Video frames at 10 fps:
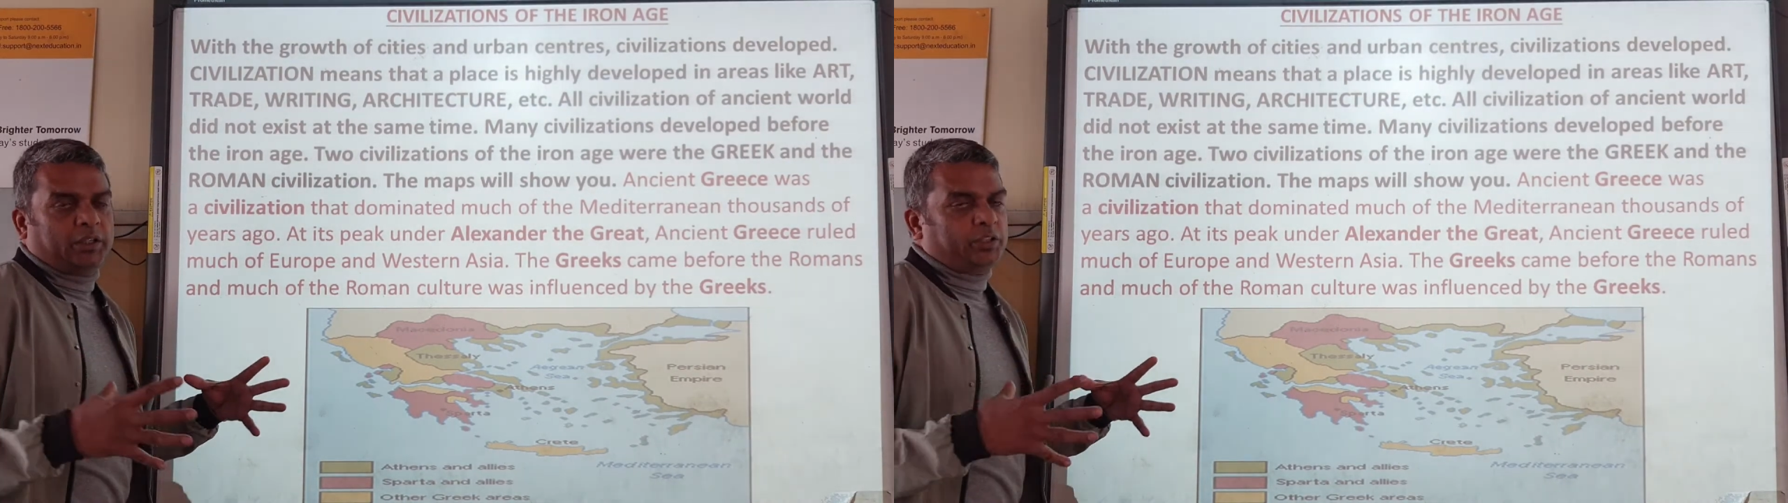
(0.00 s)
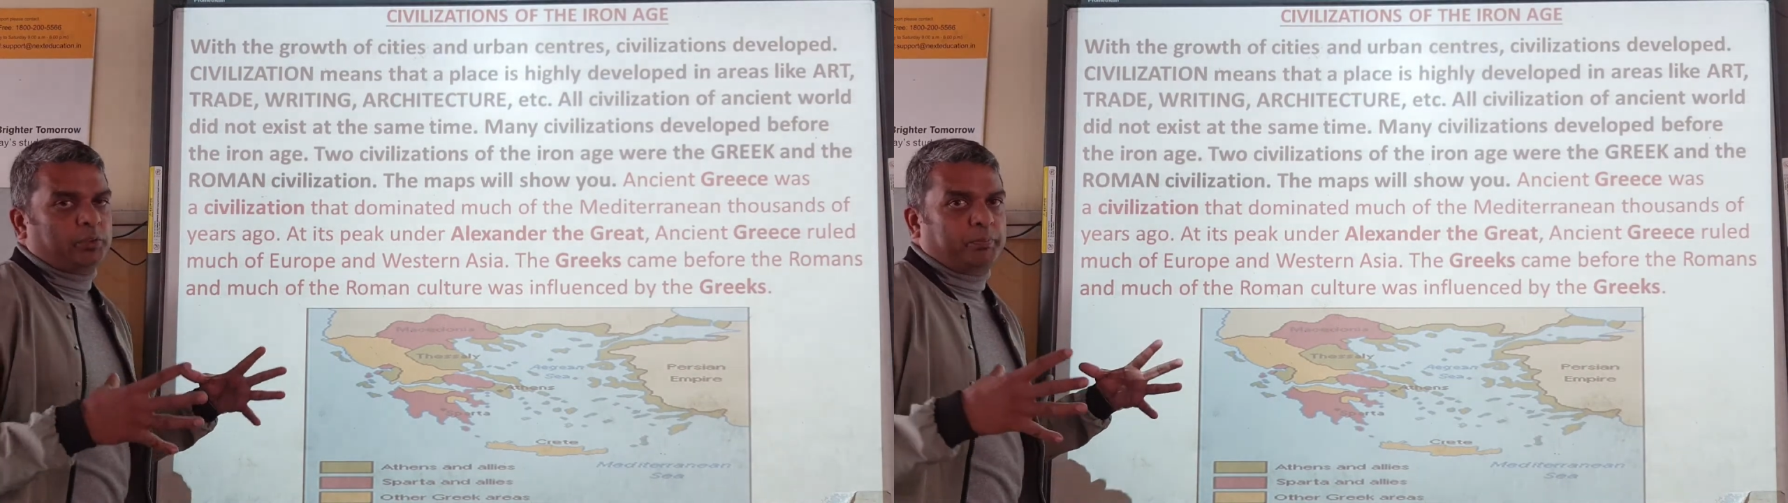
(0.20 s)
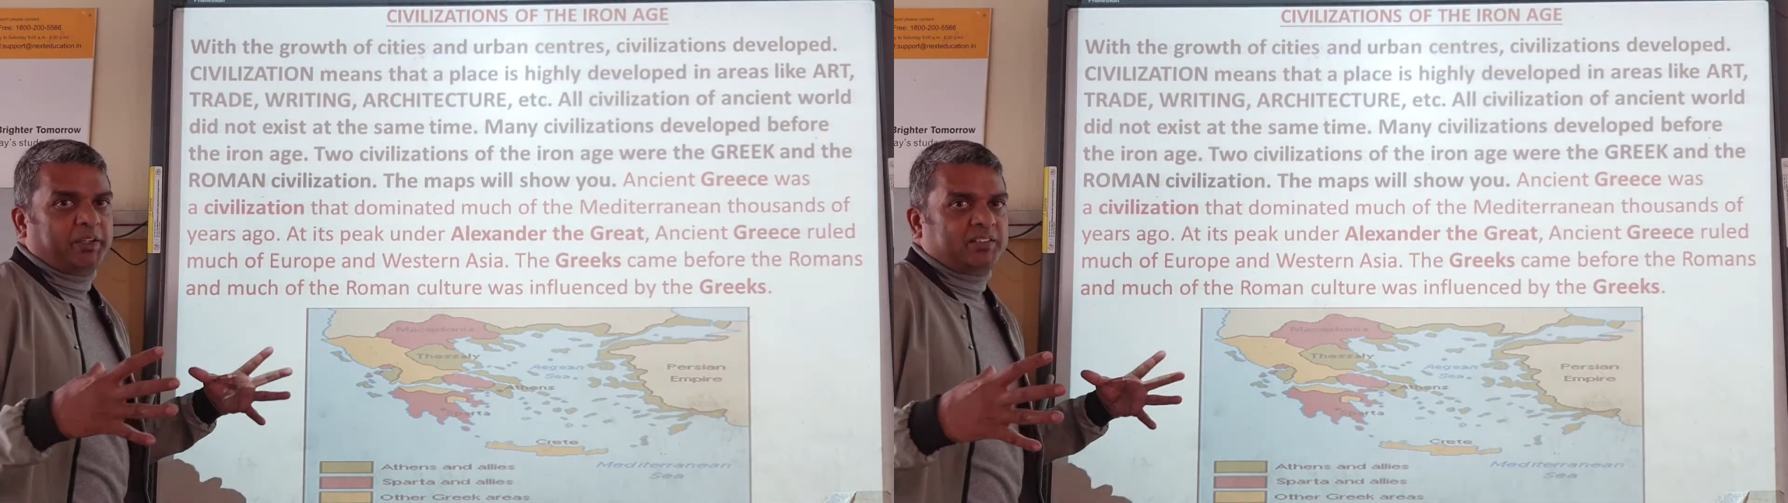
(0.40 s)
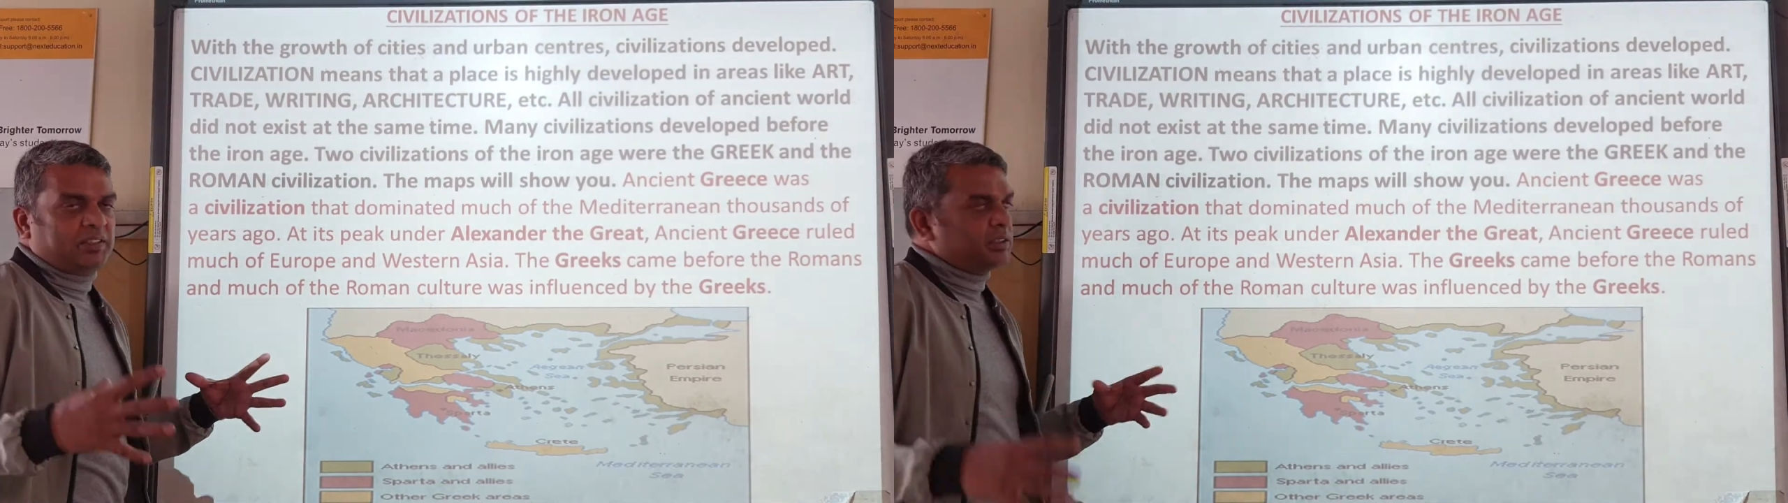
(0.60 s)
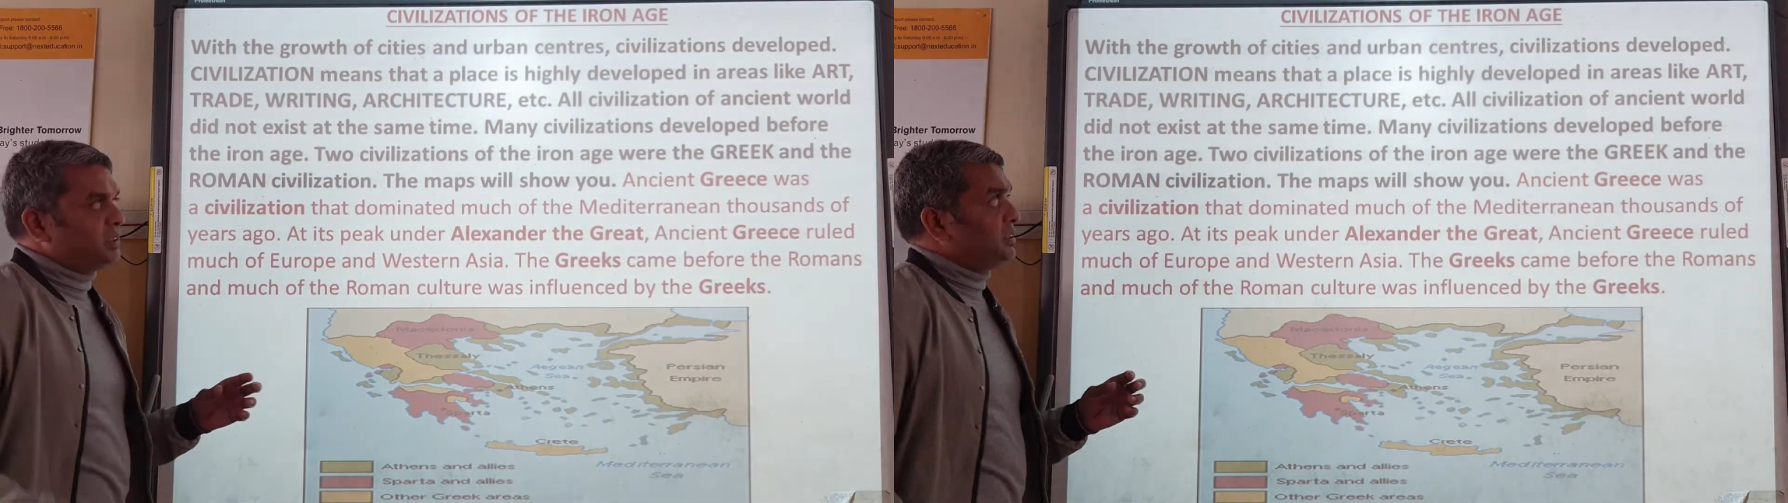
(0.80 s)
into big
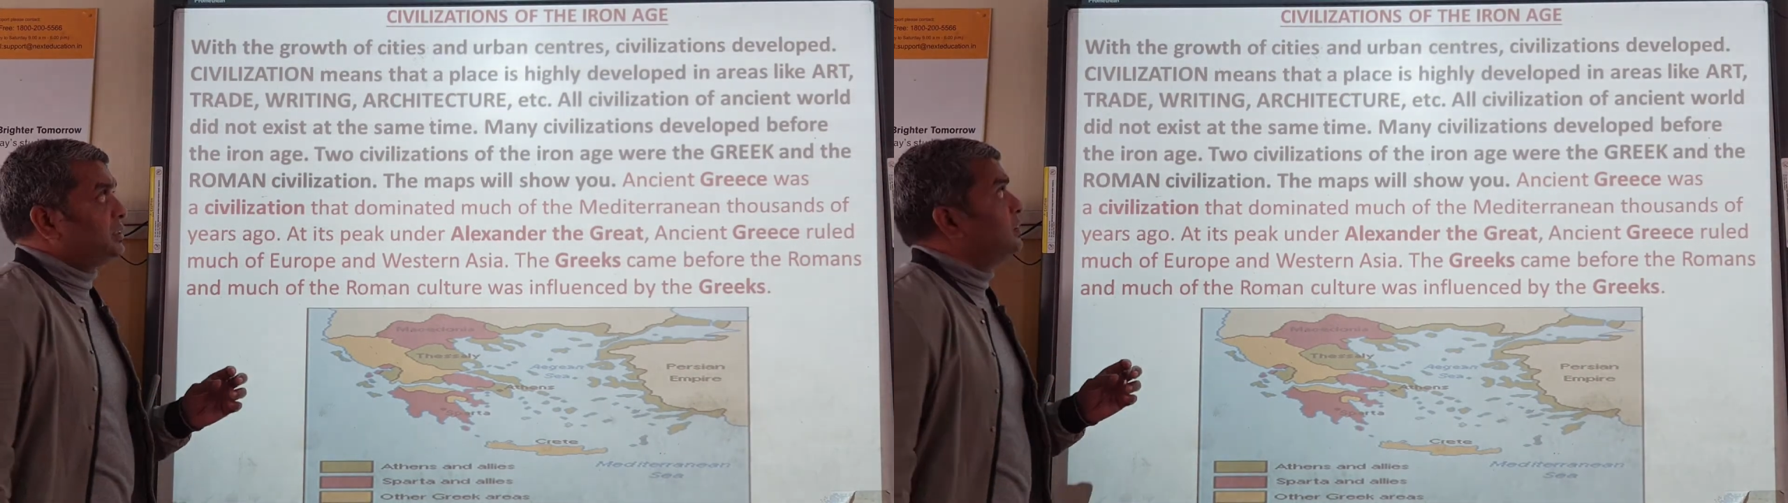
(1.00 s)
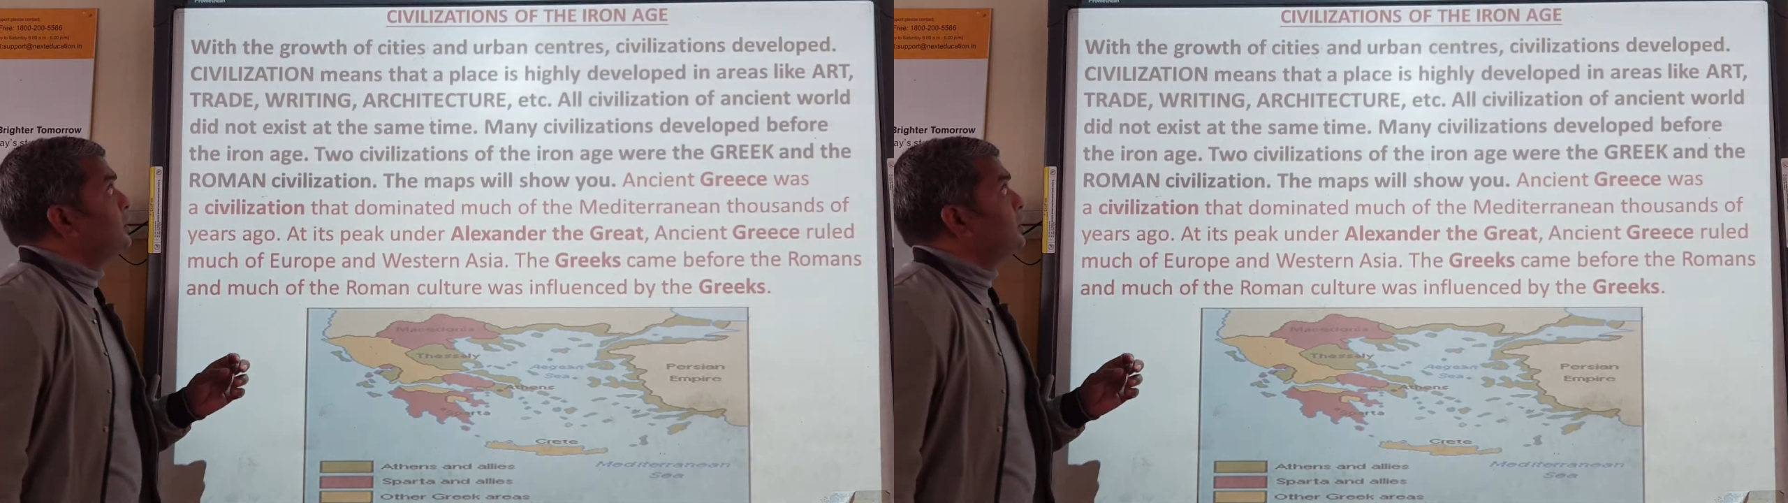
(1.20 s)
cities.